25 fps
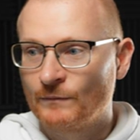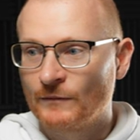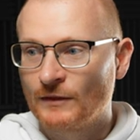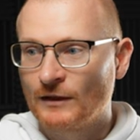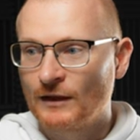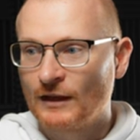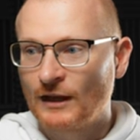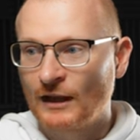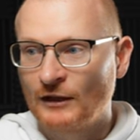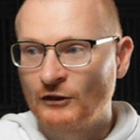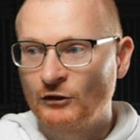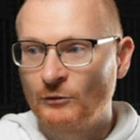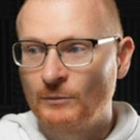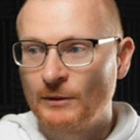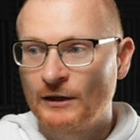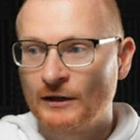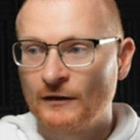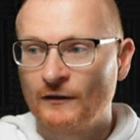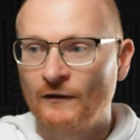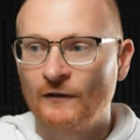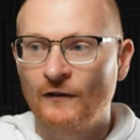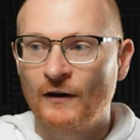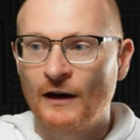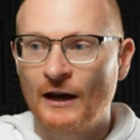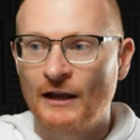and you'll be able to
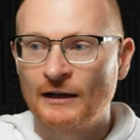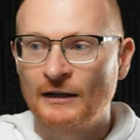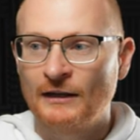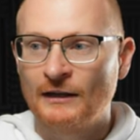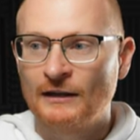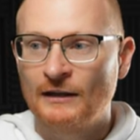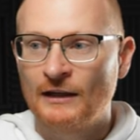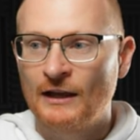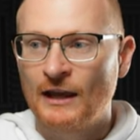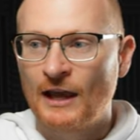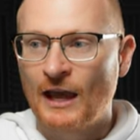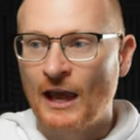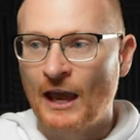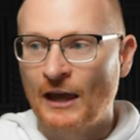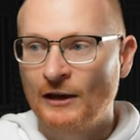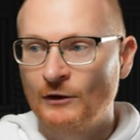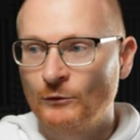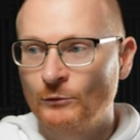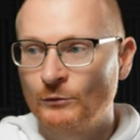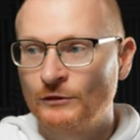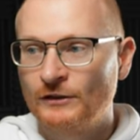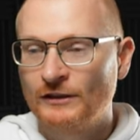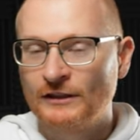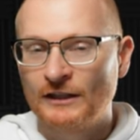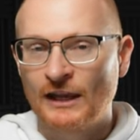find it, and it will
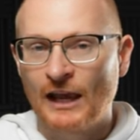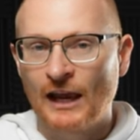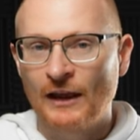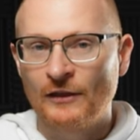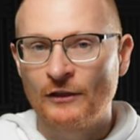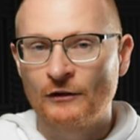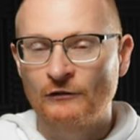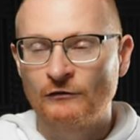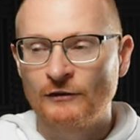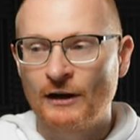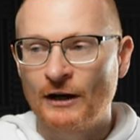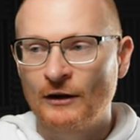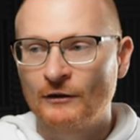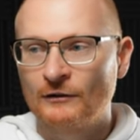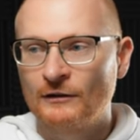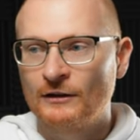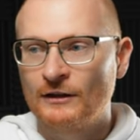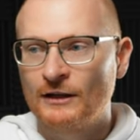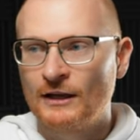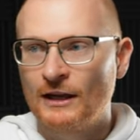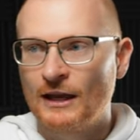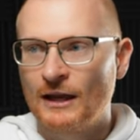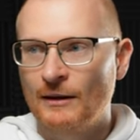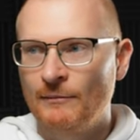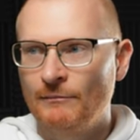scan the route
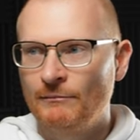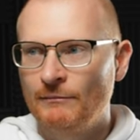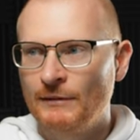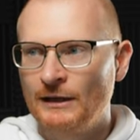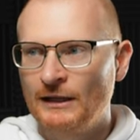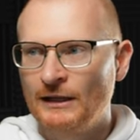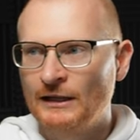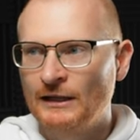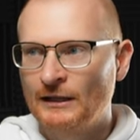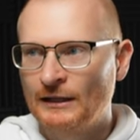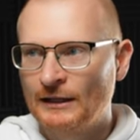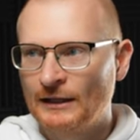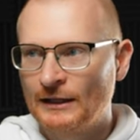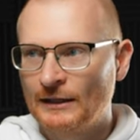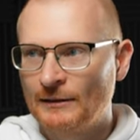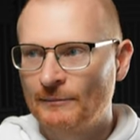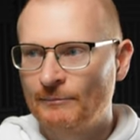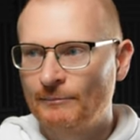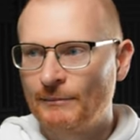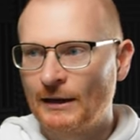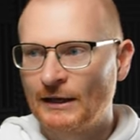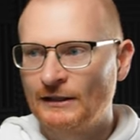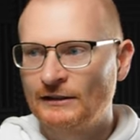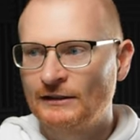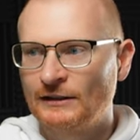immediately,
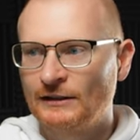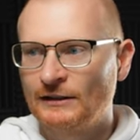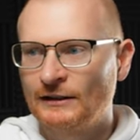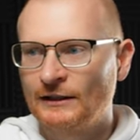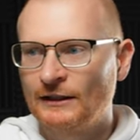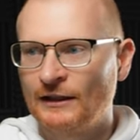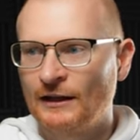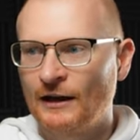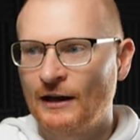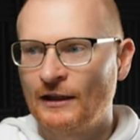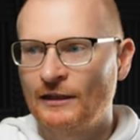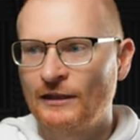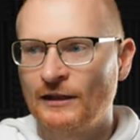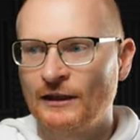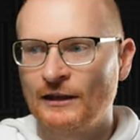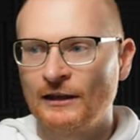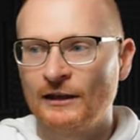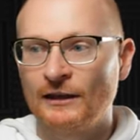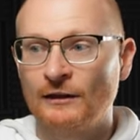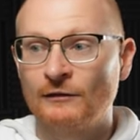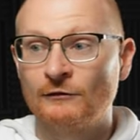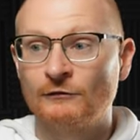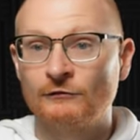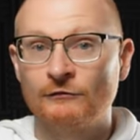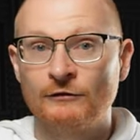basically, I think,
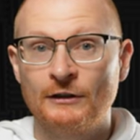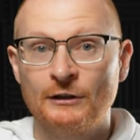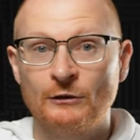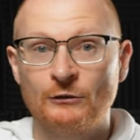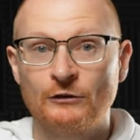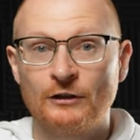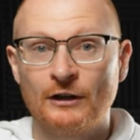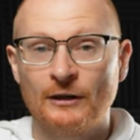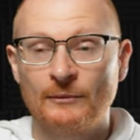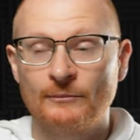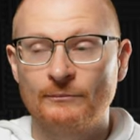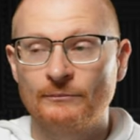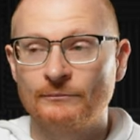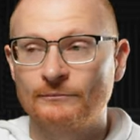in real time.